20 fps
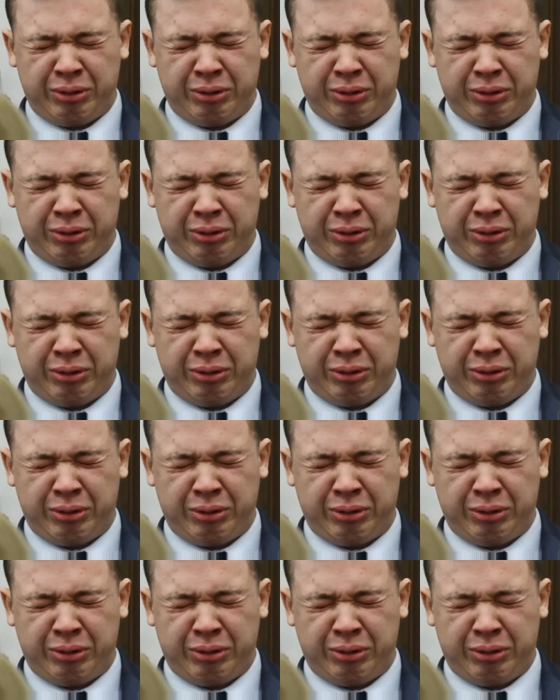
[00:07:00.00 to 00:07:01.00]

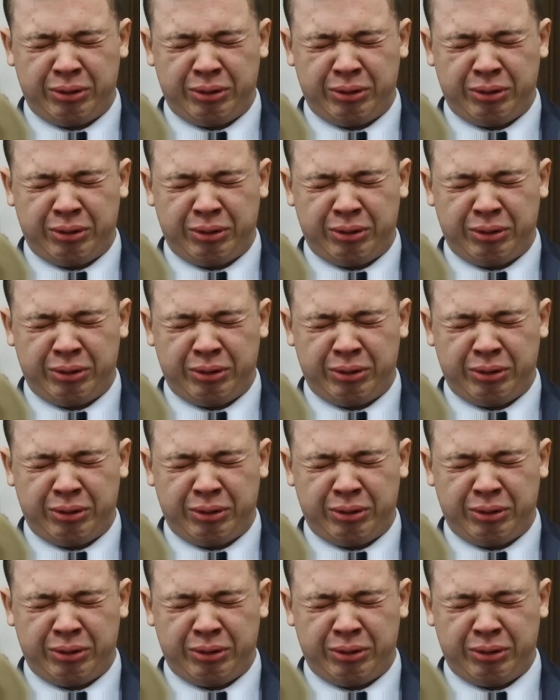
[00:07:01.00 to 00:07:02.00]

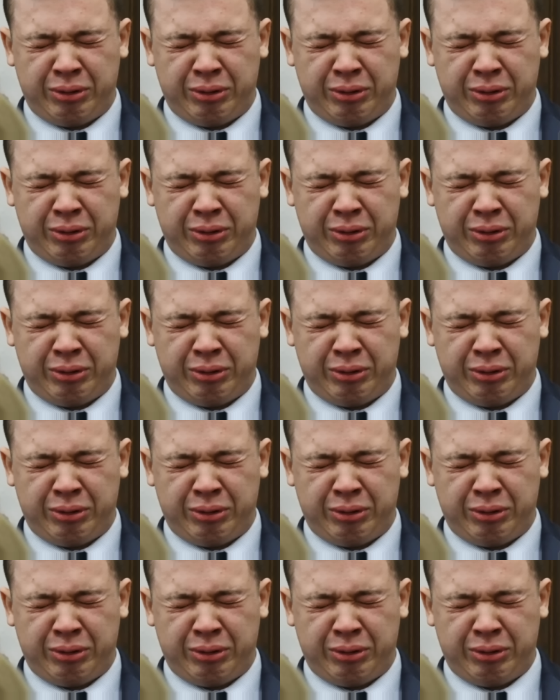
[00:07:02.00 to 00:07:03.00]

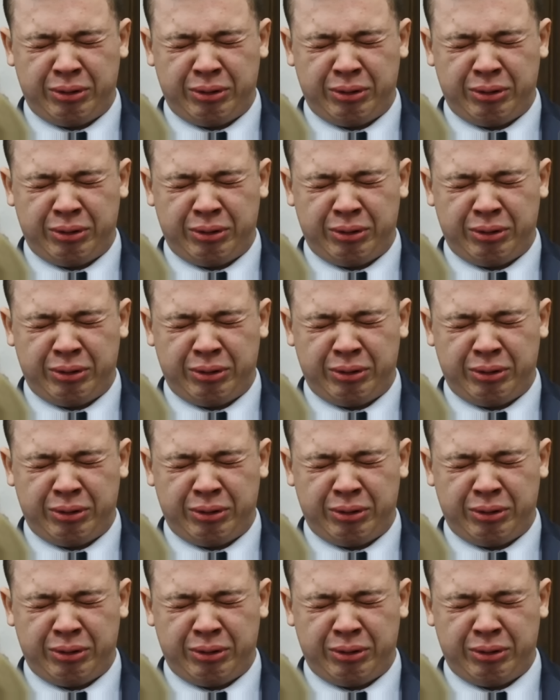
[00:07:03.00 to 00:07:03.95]
(no lip movement)